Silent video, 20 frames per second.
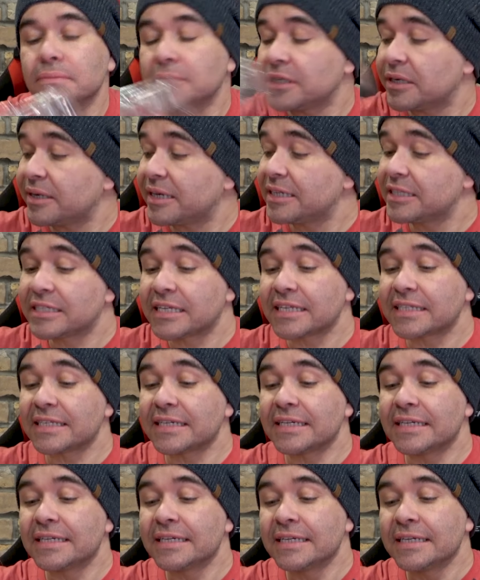Alright, just had to,
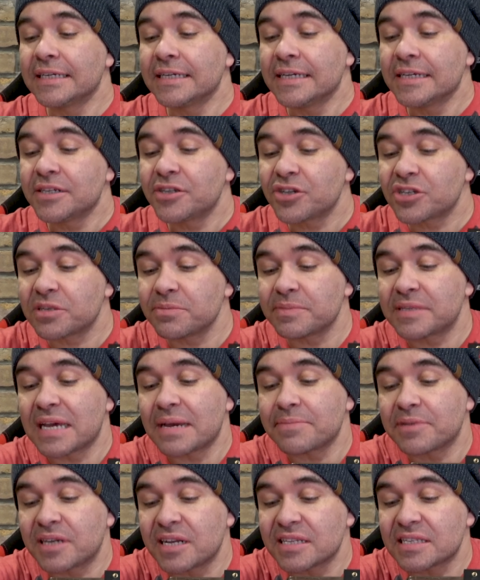took some
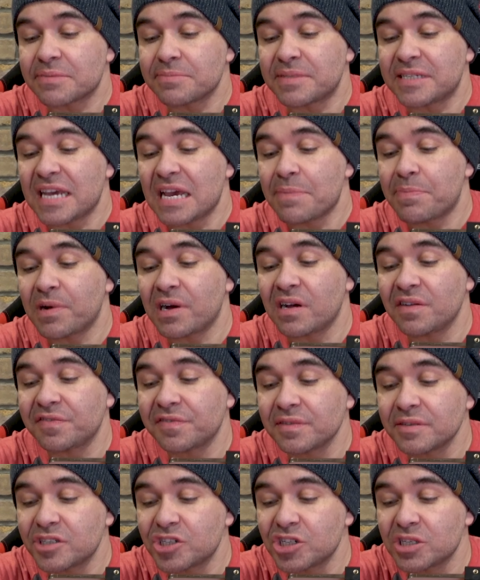time to cut some tape
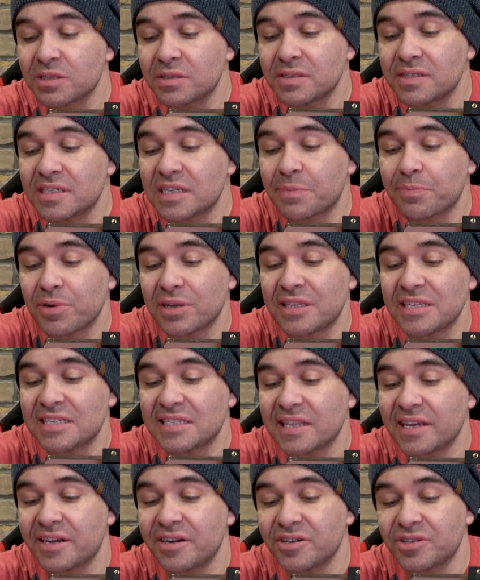off. Let's just separate
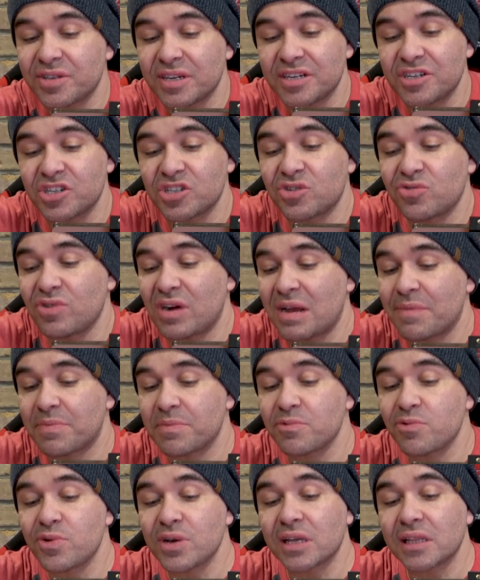these layers and just grab
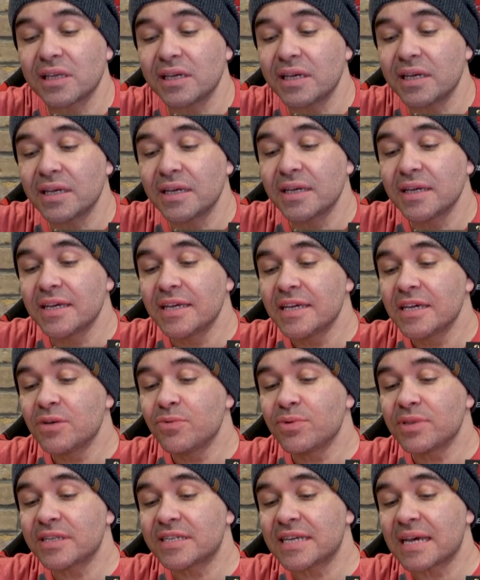them quickly
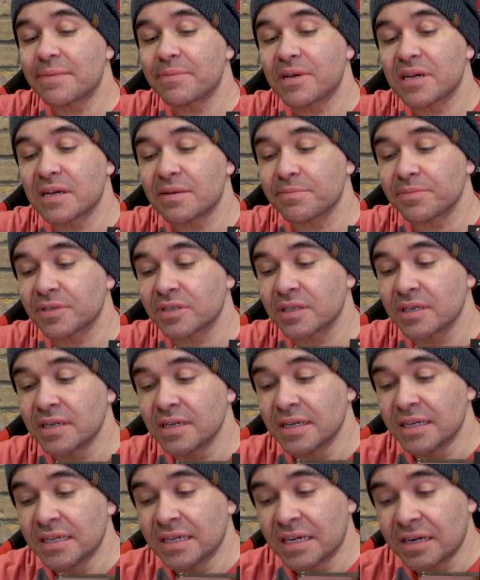when the time comes.
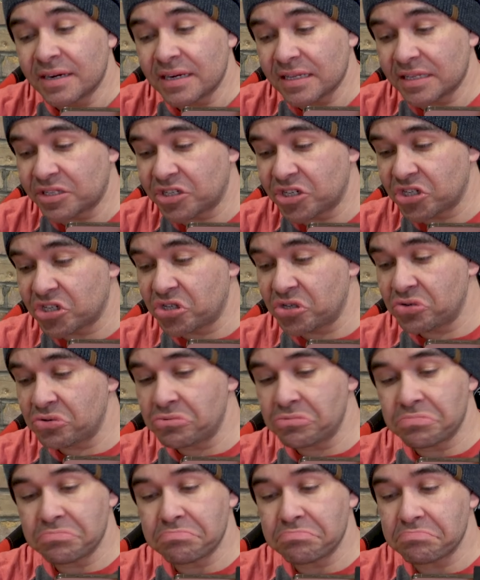Alright, let's just
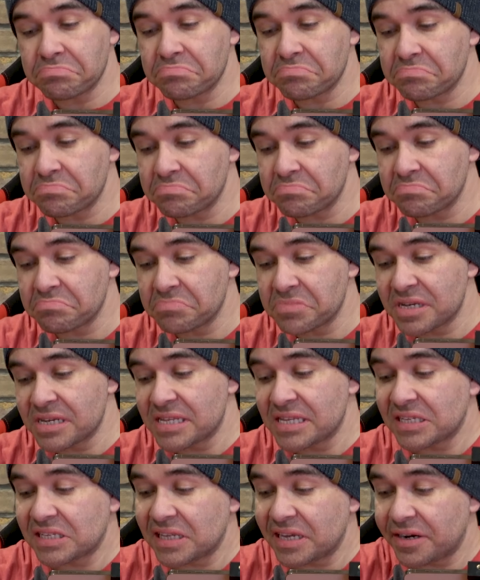do
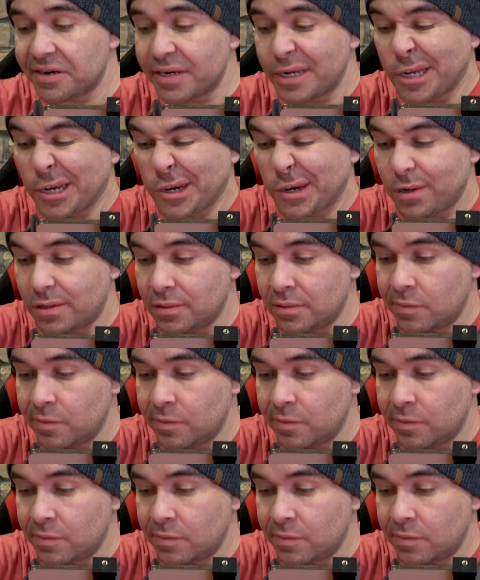this layer here.